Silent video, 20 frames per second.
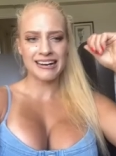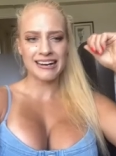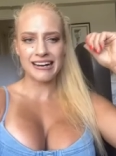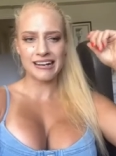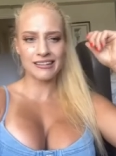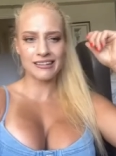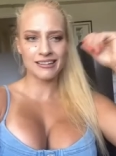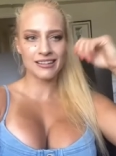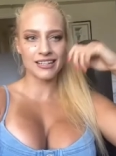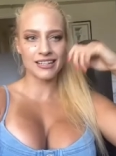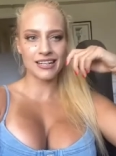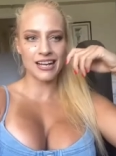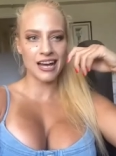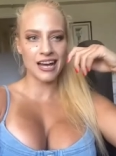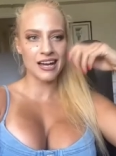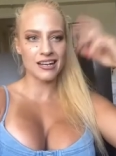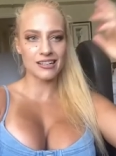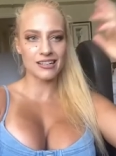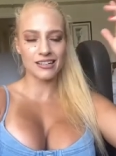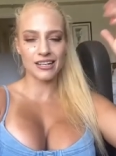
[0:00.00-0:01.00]
Other than
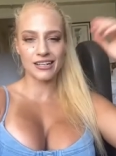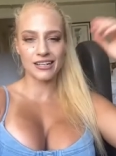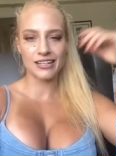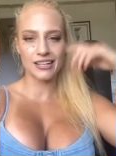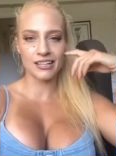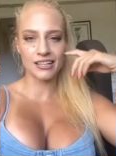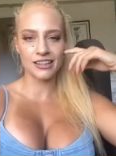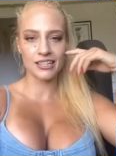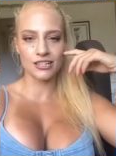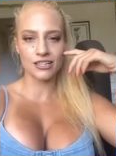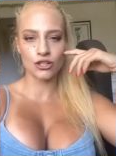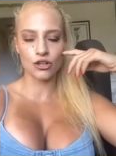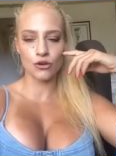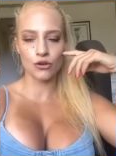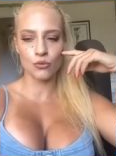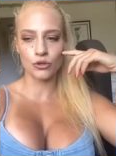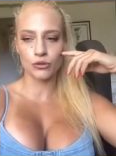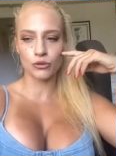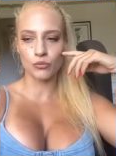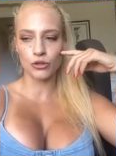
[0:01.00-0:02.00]
that, like, nothing, you know.
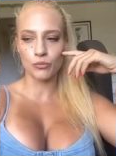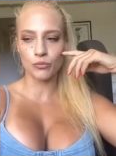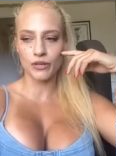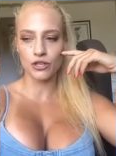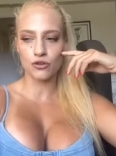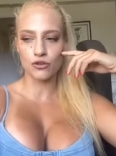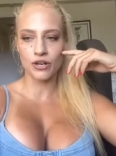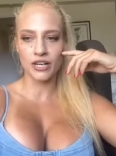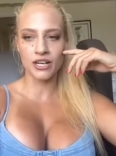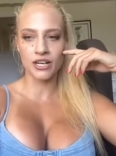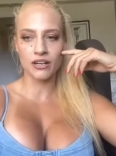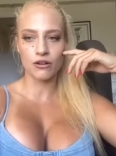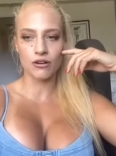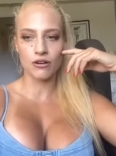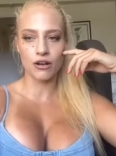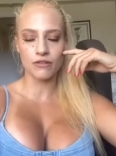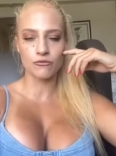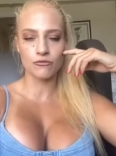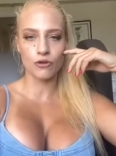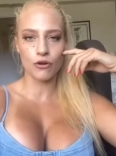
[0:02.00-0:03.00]
With my training,
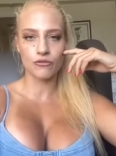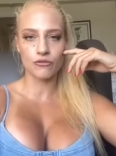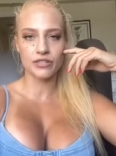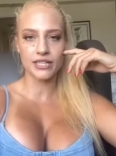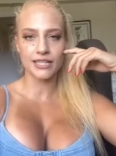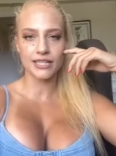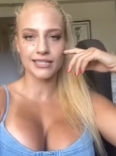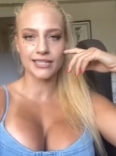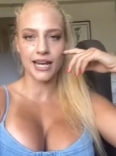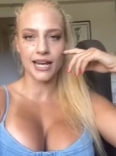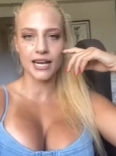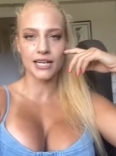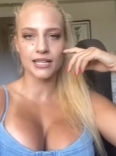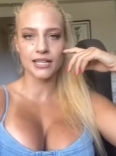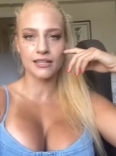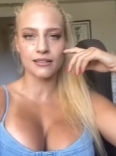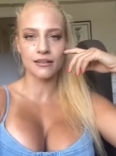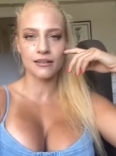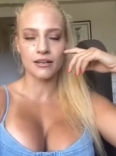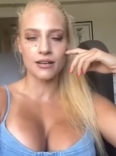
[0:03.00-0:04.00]
obviously I stayed
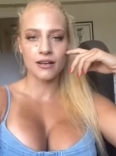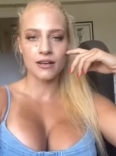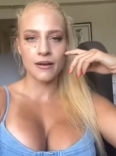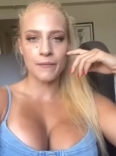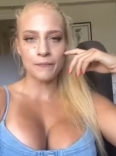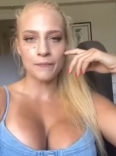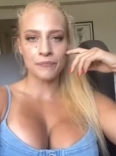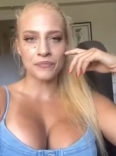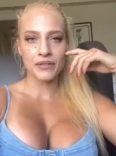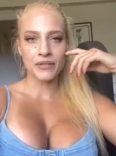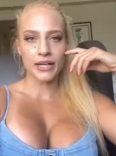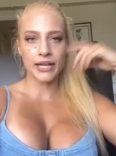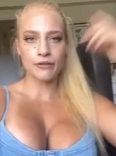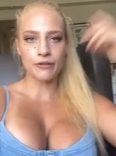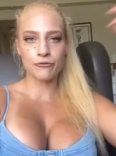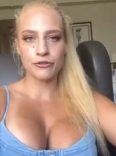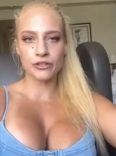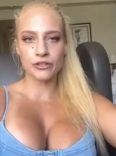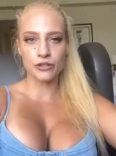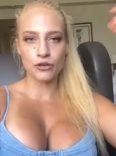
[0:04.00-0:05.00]
in
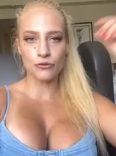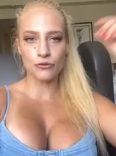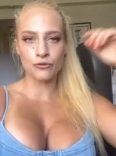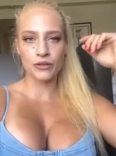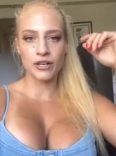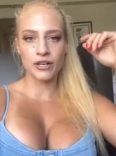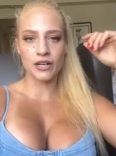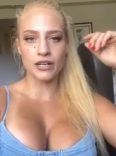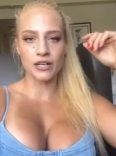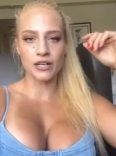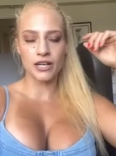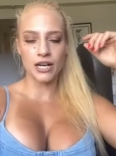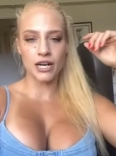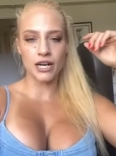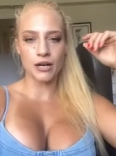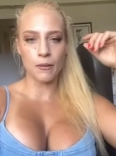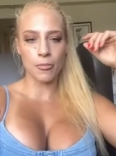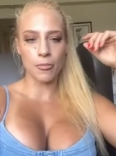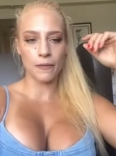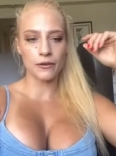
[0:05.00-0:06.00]

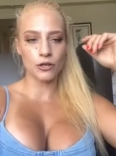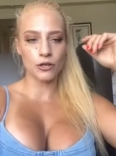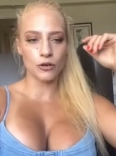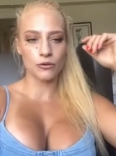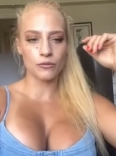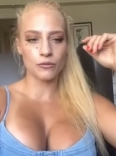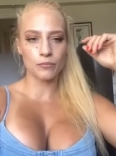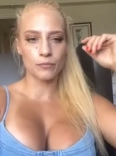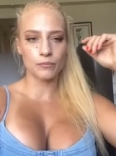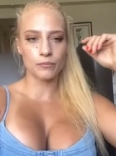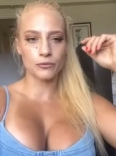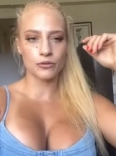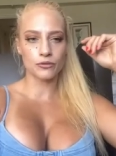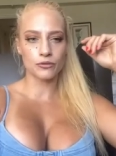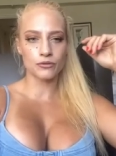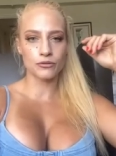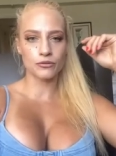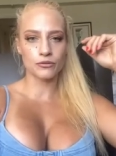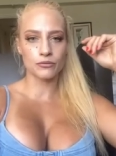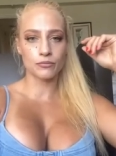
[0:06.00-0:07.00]
Philadelphia, you know,
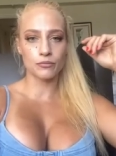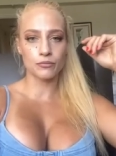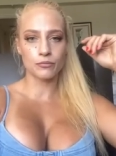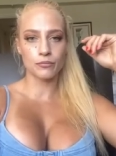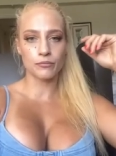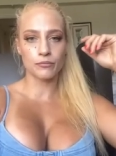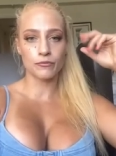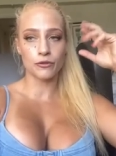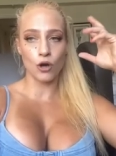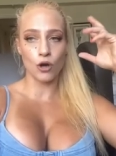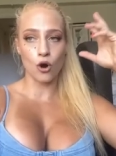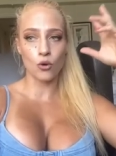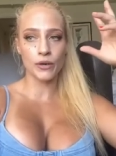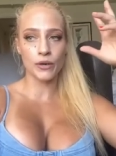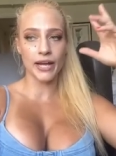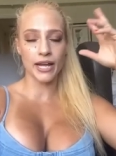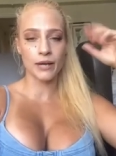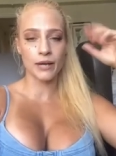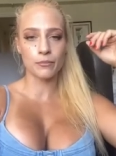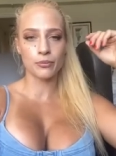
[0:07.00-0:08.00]
to the whole
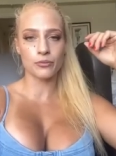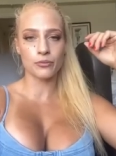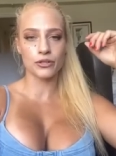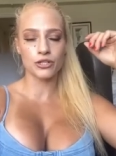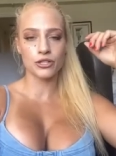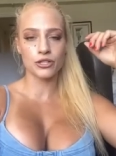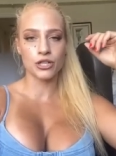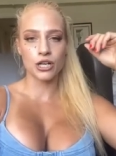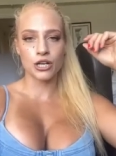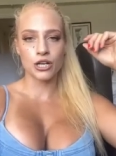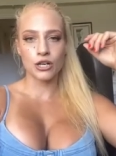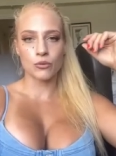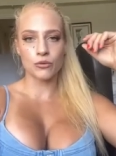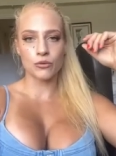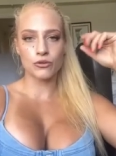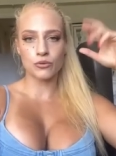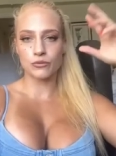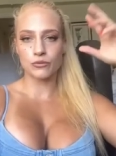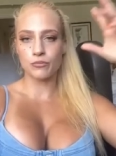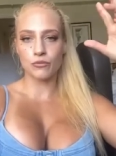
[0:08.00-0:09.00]
camp, which
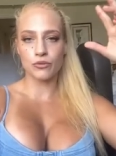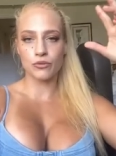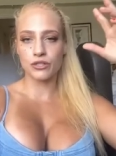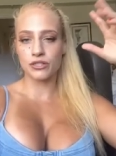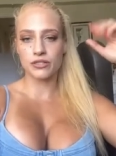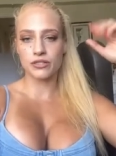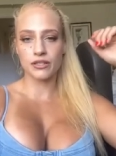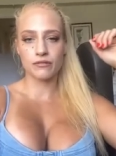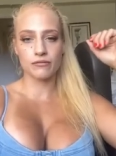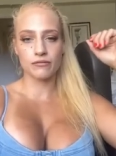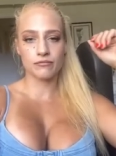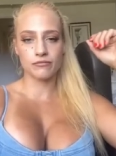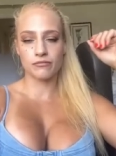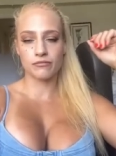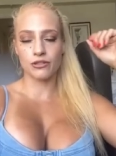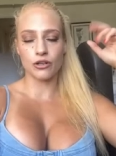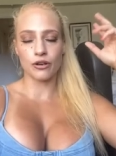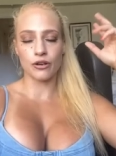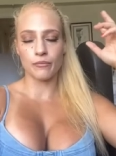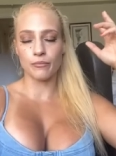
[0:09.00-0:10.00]
is,
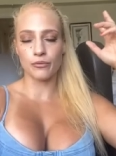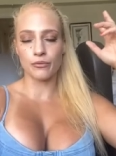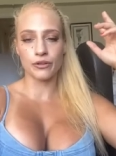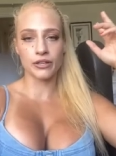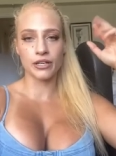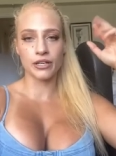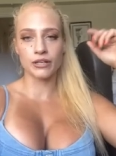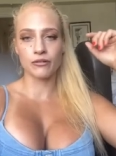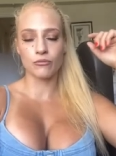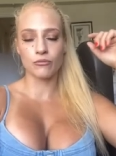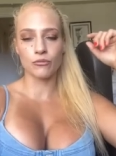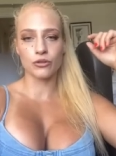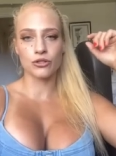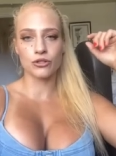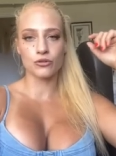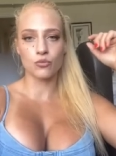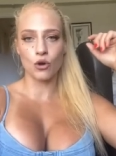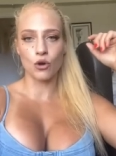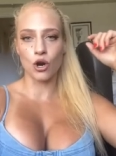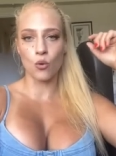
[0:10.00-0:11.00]
you know, brilliant, which
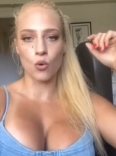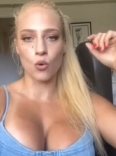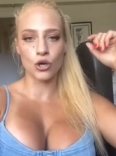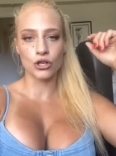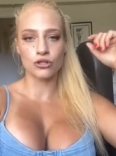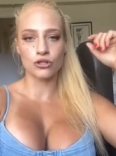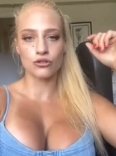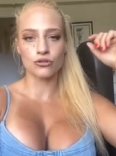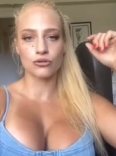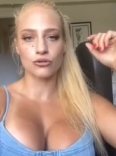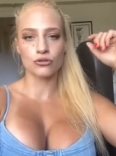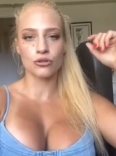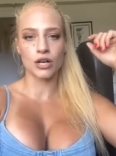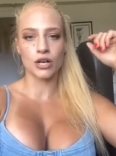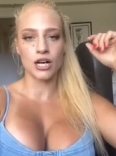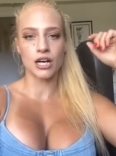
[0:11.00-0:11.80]
is what I want to do,